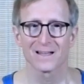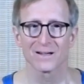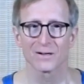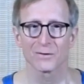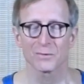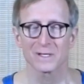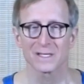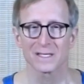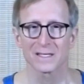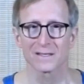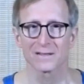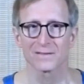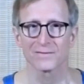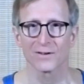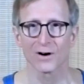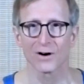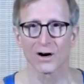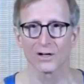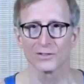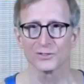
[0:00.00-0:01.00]
we give
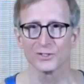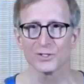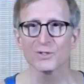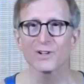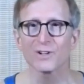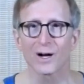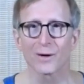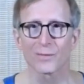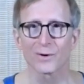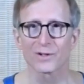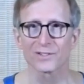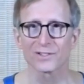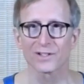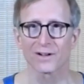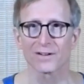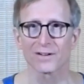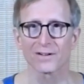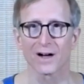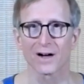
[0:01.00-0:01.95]
all newcomers a,